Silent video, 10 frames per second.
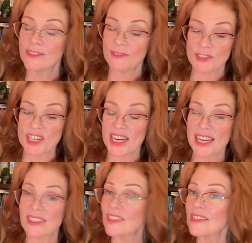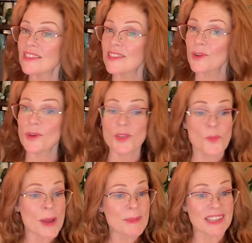for Gen Xers, or
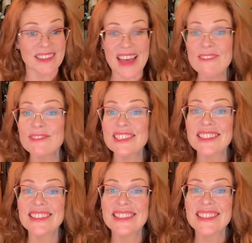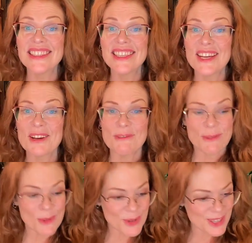swiping left
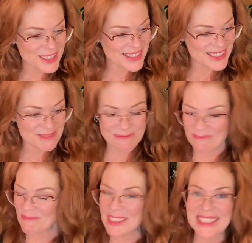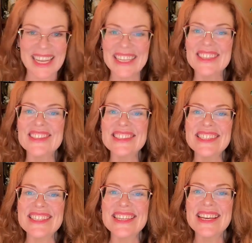for
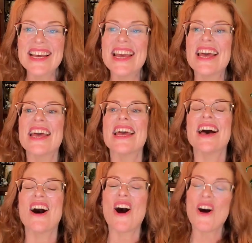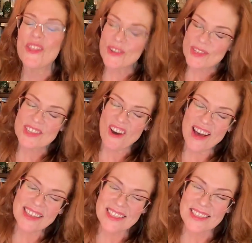millennials. All those
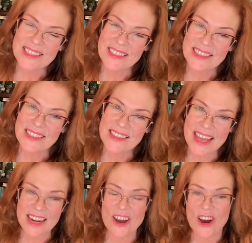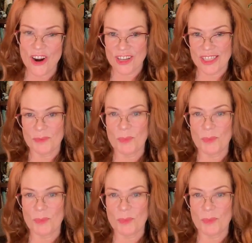thoughts that aren't